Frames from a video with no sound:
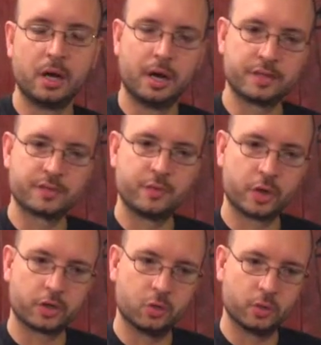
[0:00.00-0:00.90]
It's very
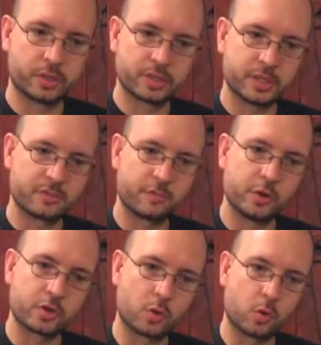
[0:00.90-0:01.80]
cool. It says
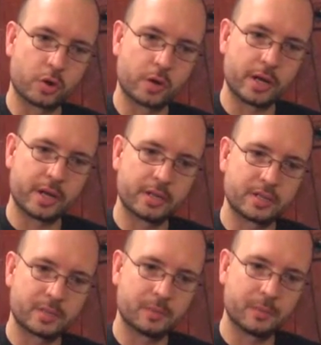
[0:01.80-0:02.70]
First Order on it,
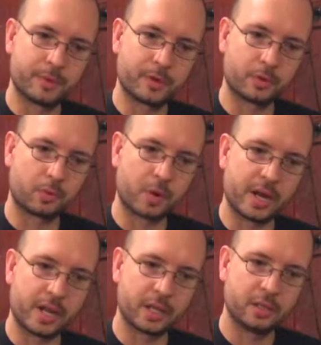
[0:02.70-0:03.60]
some Imperial
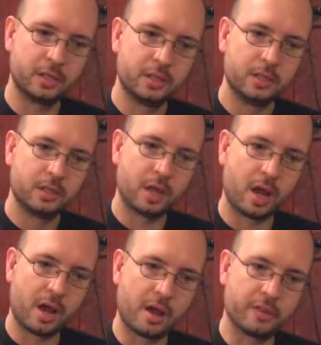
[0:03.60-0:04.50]
writing,
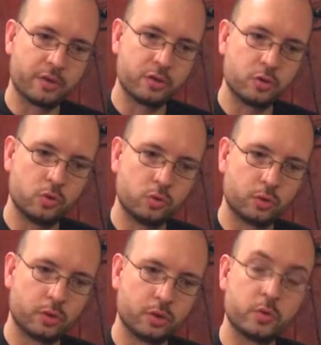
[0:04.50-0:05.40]
the
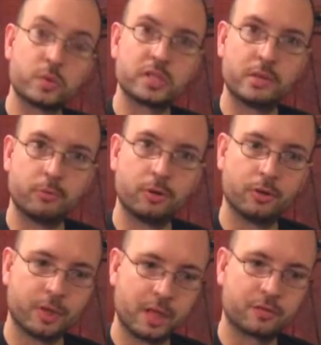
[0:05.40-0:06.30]
new
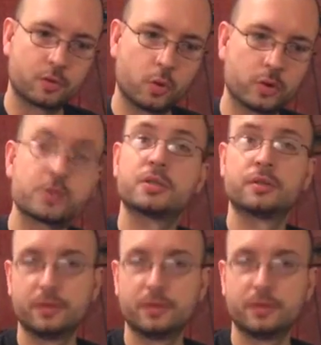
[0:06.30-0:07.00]
symbol, and of course